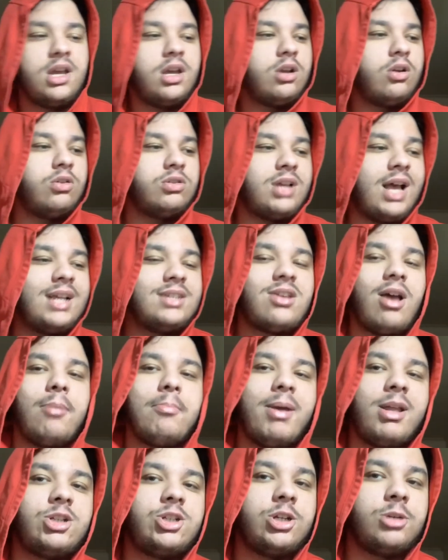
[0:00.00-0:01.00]
Because as I
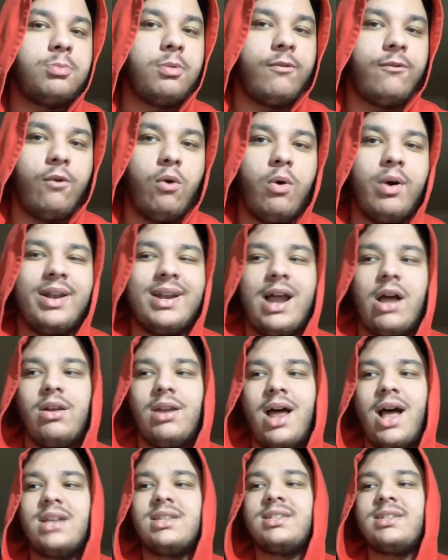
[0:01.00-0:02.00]
mentioned before in our
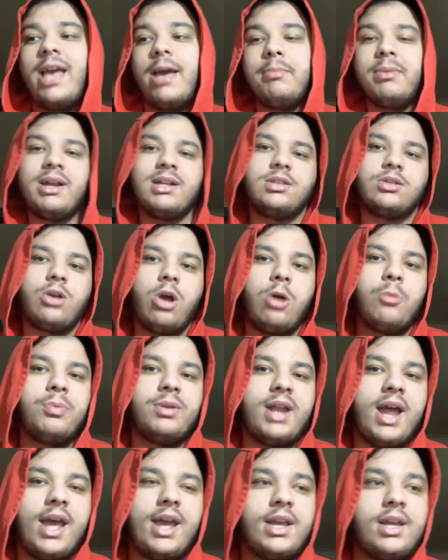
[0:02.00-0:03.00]
last game against
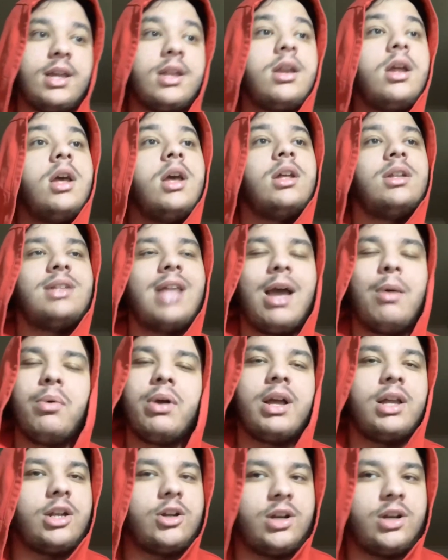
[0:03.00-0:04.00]
Copenhagen, they were going to